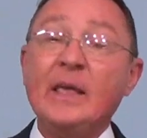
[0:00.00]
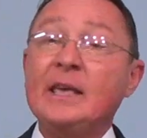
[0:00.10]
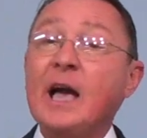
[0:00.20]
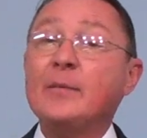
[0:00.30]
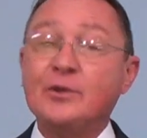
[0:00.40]

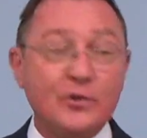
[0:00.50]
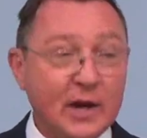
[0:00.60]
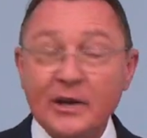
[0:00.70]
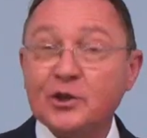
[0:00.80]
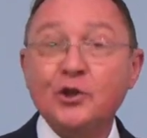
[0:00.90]
Yeah, but you're
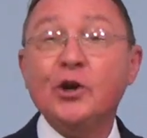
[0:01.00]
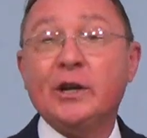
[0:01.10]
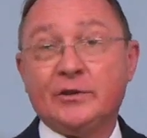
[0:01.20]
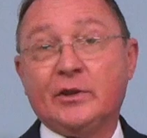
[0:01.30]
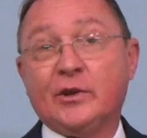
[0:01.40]
not as good
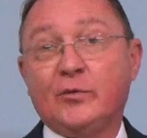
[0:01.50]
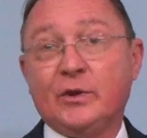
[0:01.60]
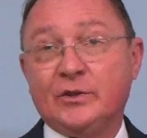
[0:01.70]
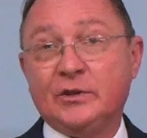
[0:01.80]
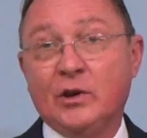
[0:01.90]
as other
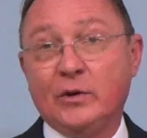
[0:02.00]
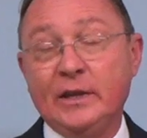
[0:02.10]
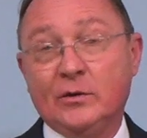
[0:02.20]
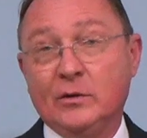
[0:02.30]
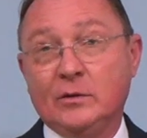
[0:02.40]
Christians are
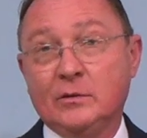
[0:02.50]
either.